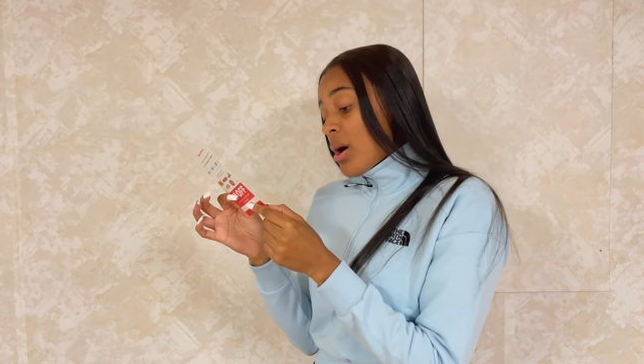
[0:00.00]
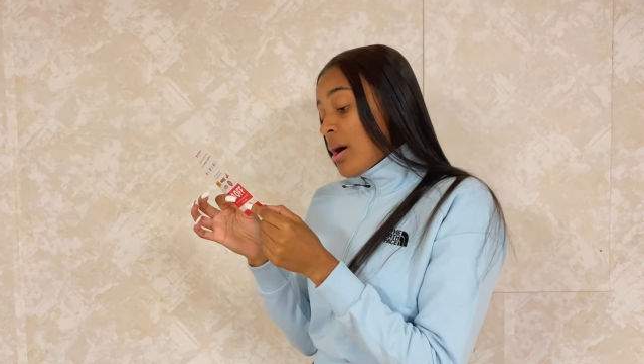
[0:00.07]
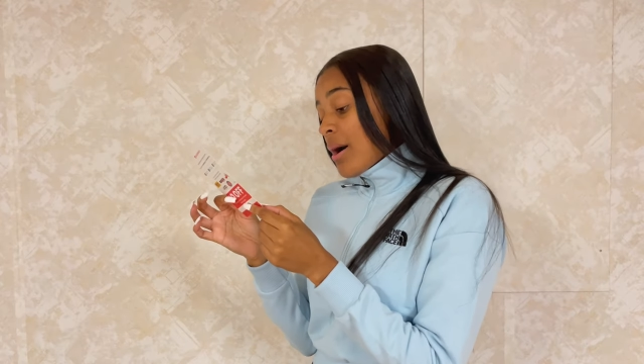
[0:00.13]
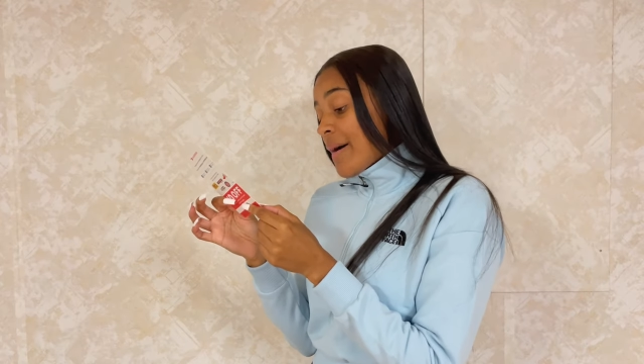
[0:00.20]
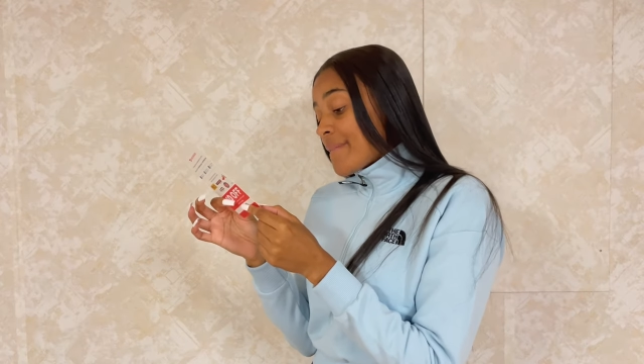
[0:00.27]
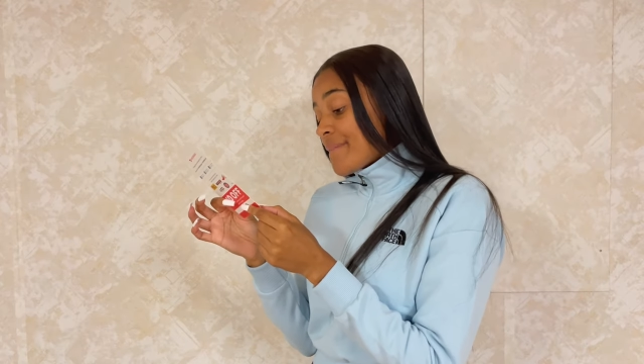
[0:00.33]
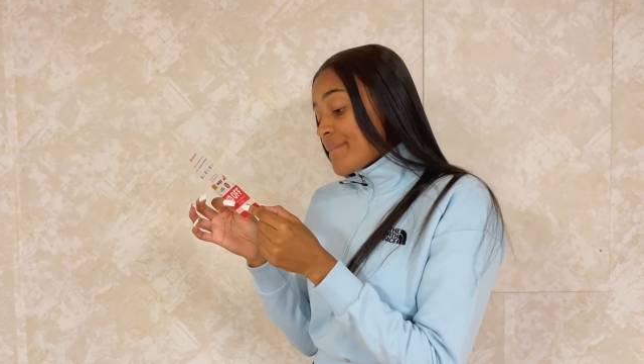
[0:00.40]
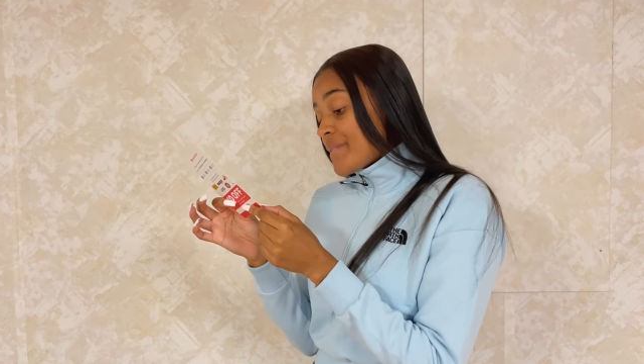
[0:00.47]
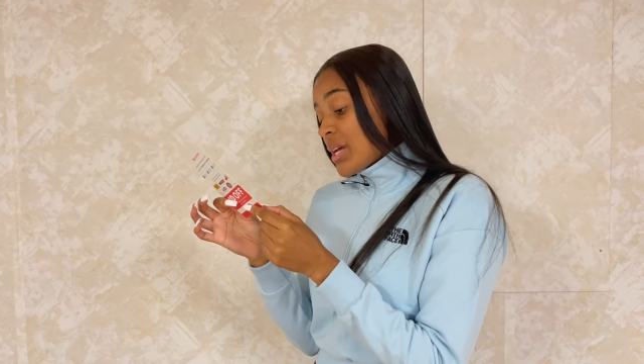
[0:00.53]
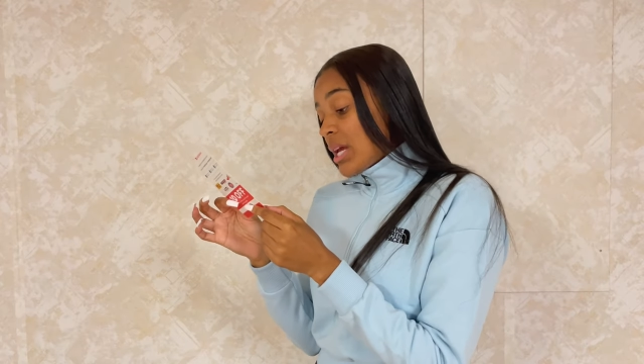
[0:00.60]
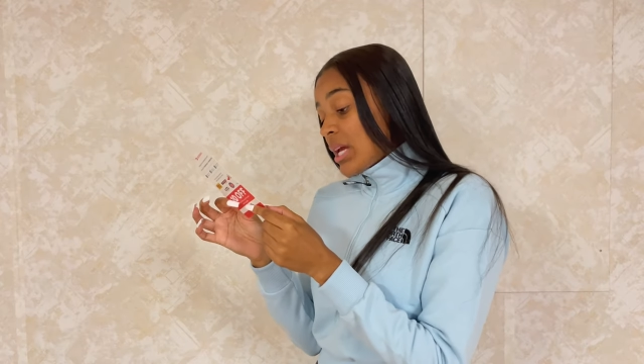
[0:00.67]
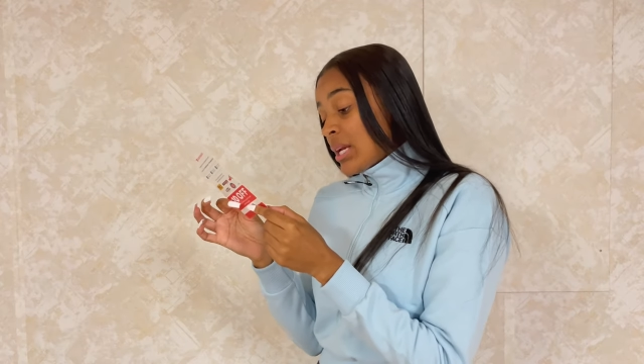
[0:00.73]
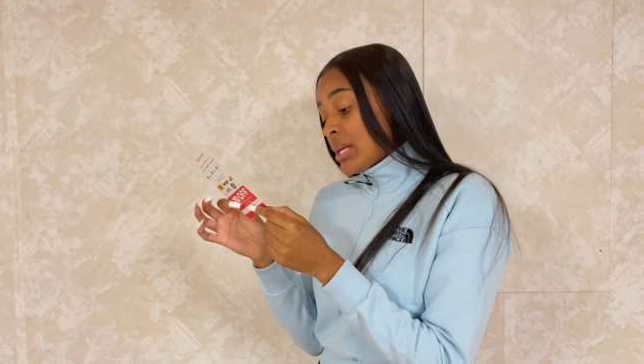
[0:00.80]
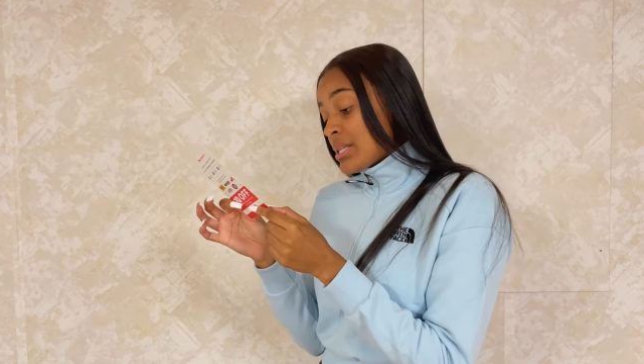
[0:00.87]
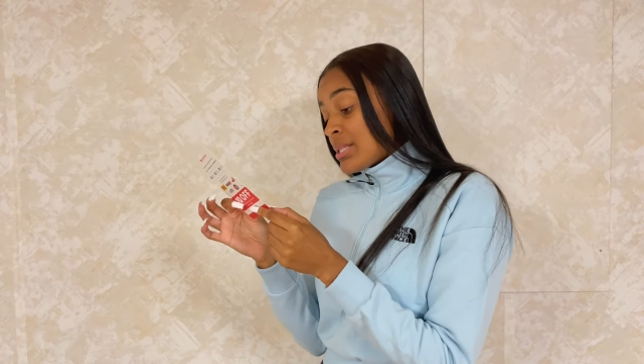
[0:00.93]
off
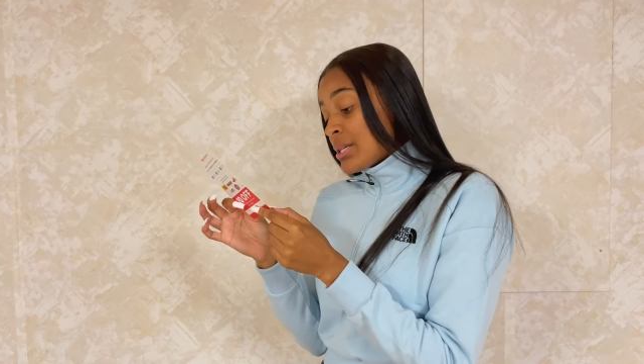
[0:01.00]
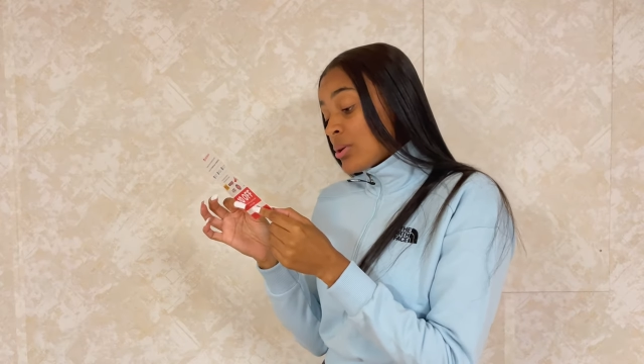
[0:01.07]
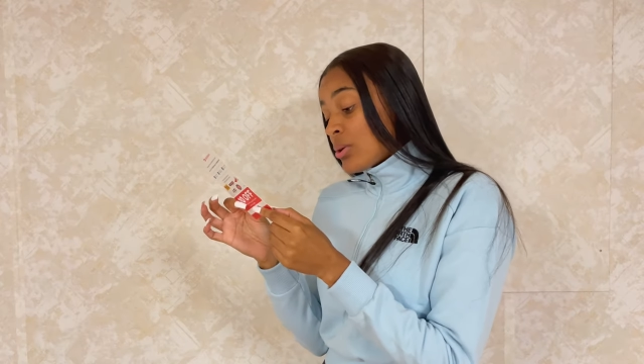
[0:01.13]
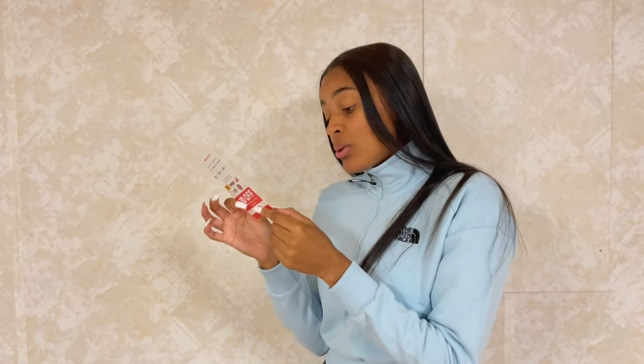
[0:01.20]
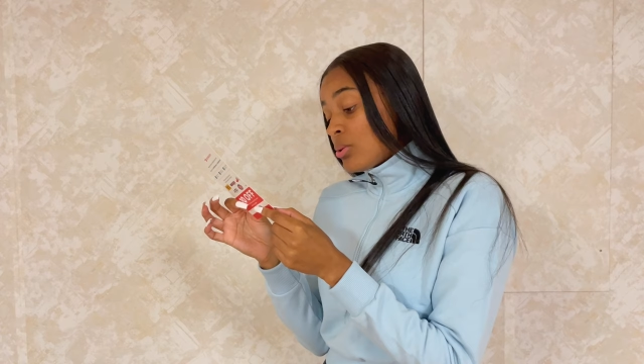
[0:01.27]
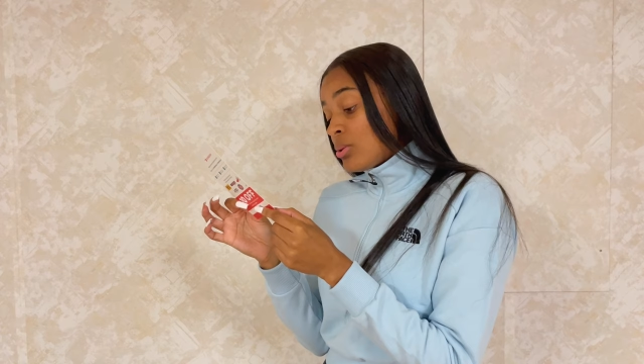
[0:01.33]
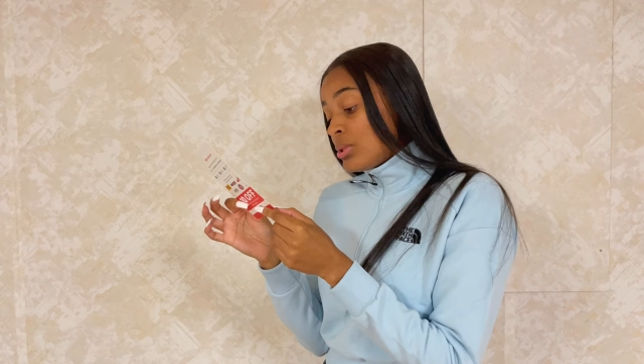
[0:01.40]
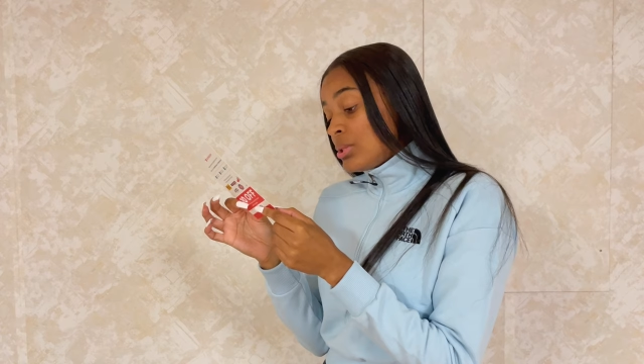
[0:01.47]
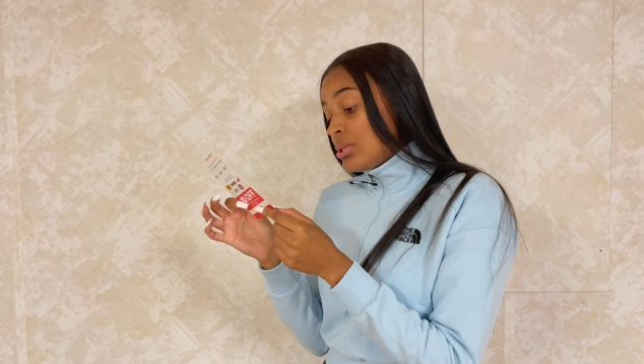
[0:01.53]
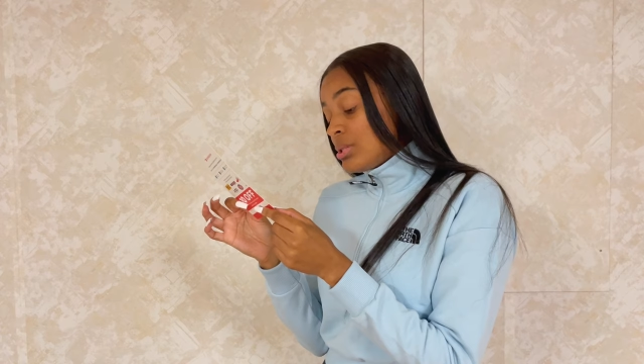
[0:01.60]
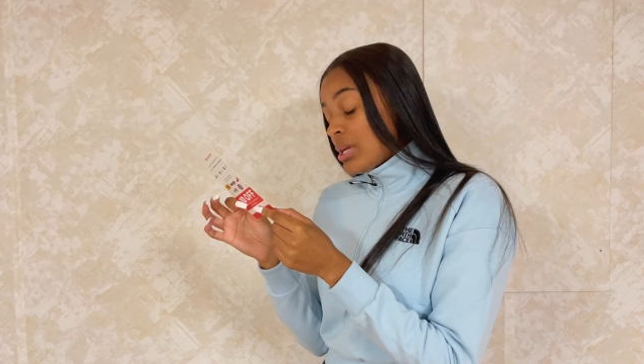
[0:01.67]
and a $0